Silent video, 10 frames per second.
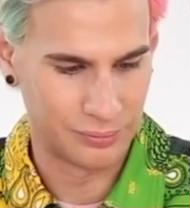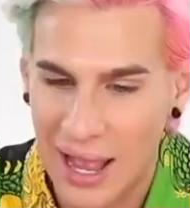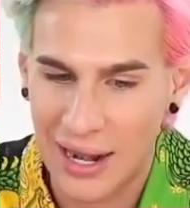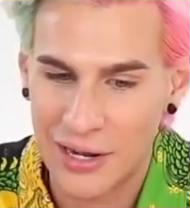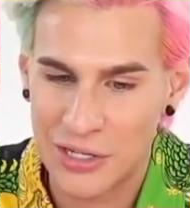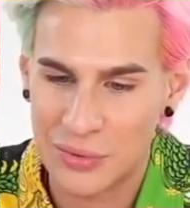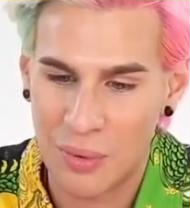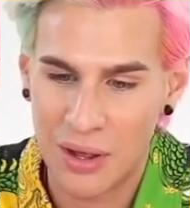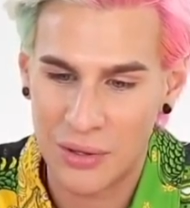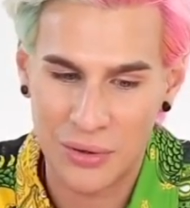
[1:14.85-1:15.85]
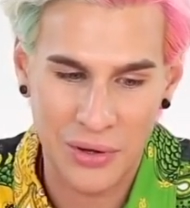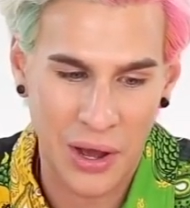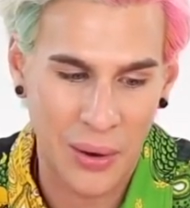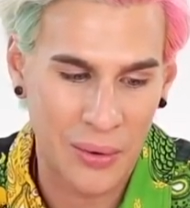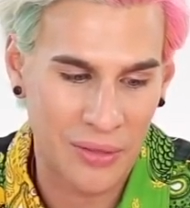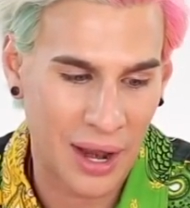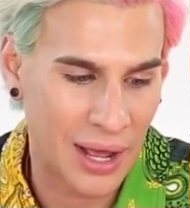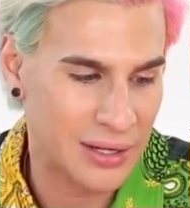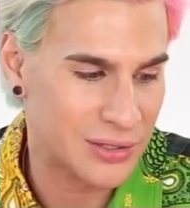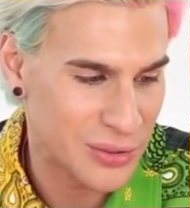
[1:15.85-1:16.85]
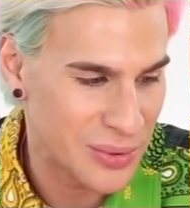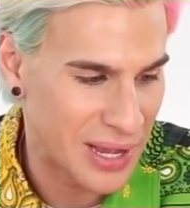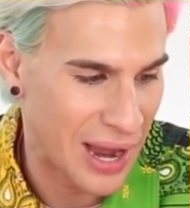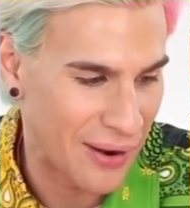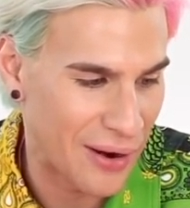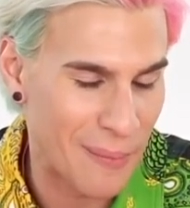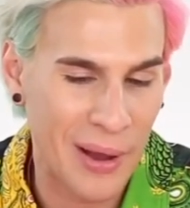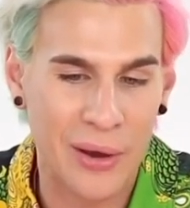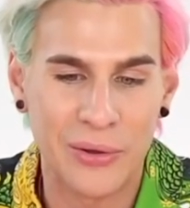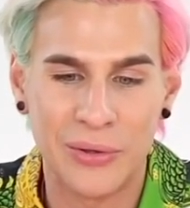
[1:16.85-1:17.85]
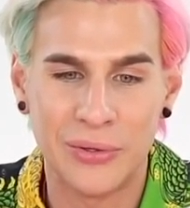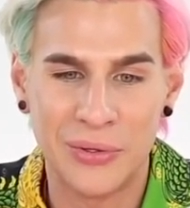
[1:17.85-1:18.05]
And I just want you to know that I do care about